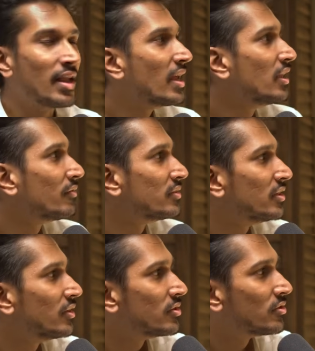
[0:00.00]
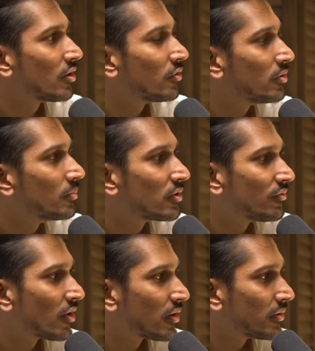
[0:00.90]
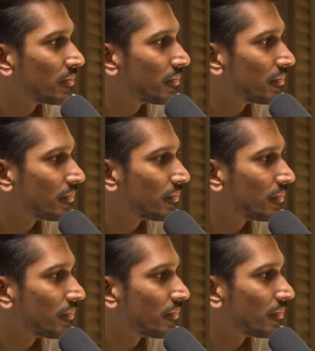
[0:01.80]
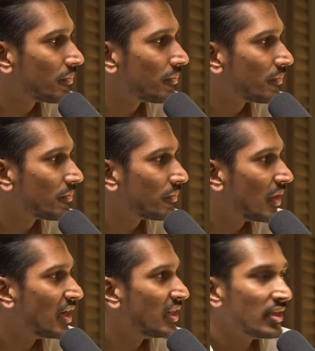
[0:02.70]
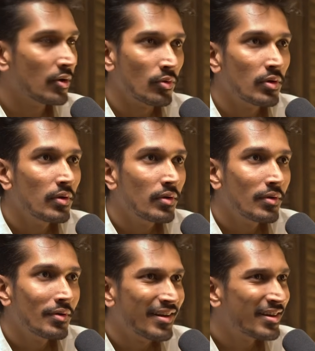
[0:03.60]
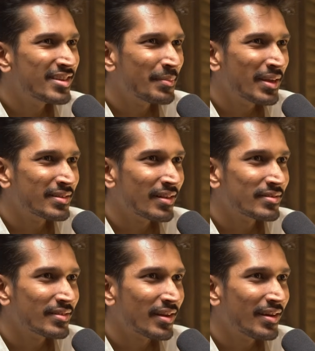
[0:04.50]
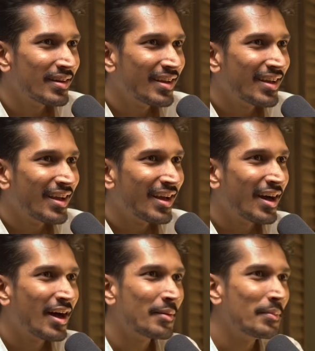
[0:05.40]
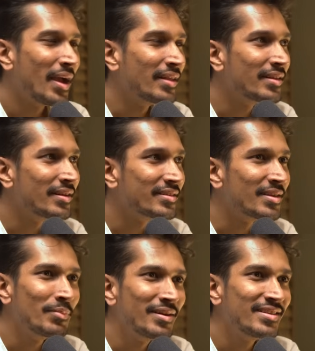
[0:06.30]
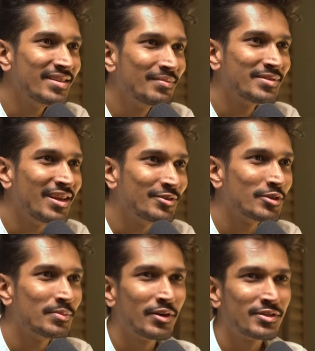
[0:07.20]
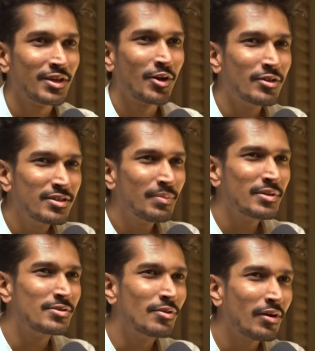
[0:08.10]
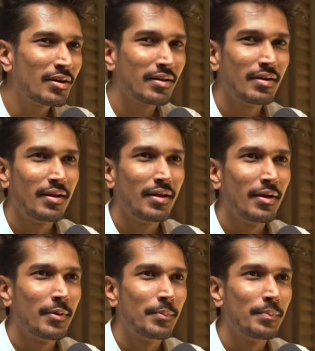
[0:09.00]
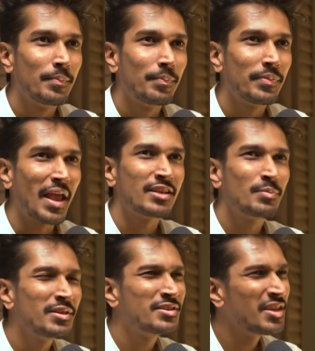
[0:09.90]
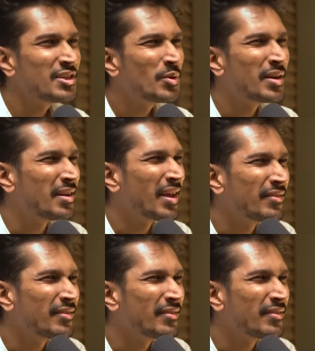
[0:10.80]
Diary of a CEO is not a good book for a 18-year-old. Does that make sense, right? And the simple reason I'm saying so is because the concept is not as per the stage you are in